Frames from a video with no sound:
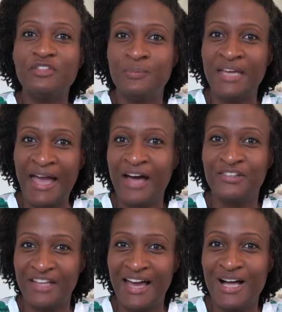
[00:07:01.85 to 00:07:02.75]
to be out of
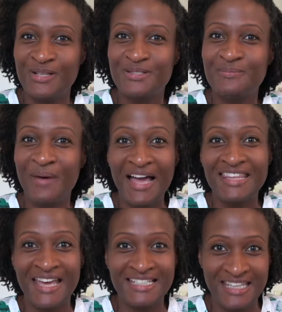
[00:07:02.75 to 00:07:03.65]
the house by
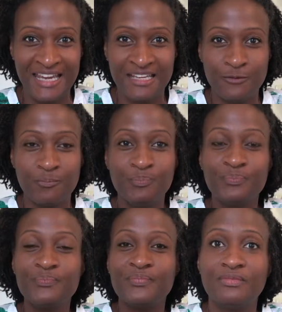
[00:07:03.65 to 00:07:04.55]
that date.
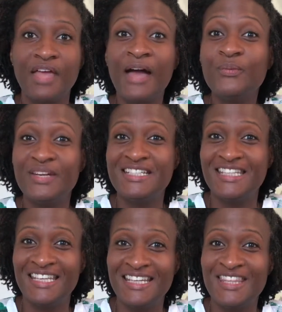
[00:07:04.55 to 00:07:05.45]
I wanted to
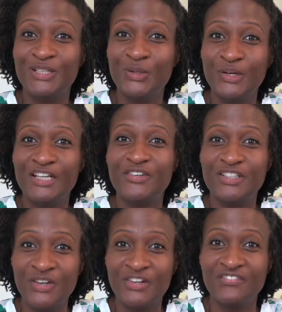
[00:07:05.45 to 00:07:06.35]
hit the Loy
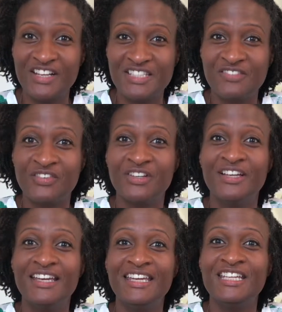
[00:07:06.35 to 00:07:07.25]
Krathong Festival
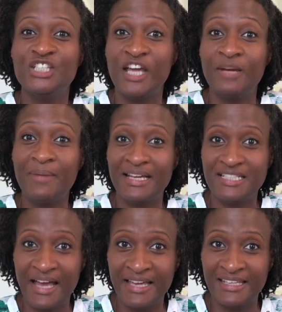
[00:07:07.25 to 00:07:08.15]
in Chiang Mai,
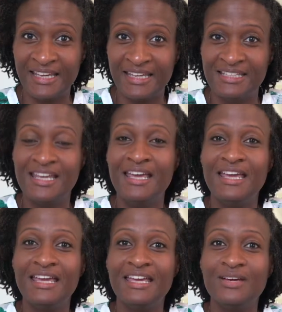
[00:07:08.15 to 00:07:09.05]
Thailand,
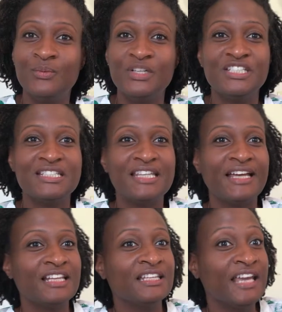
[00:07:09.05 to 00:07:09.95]
which is
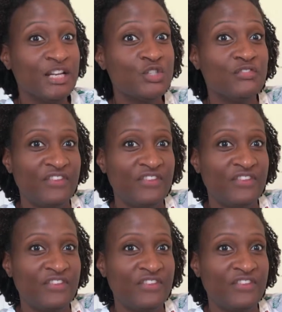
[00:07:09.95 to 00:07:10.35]
like the Lantern